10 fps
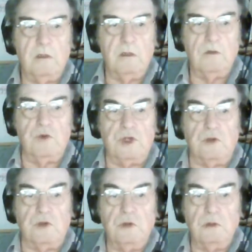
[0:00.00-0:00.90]

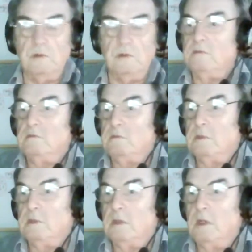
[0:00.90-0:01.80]
loyal
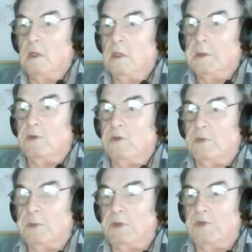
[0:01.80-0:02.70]
for
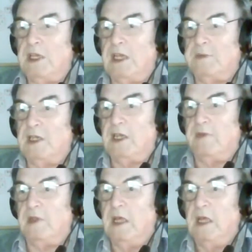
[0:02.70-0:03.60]
the
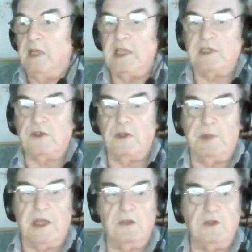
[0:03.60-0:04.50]
11/11, that's going to
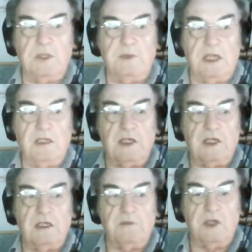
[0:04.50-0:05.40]
pay you dividends in
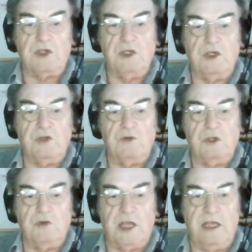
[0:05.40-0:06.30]
as much as
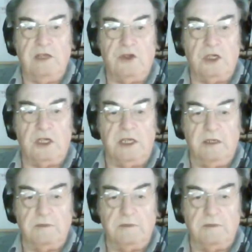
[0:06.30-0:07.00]
you're getting early.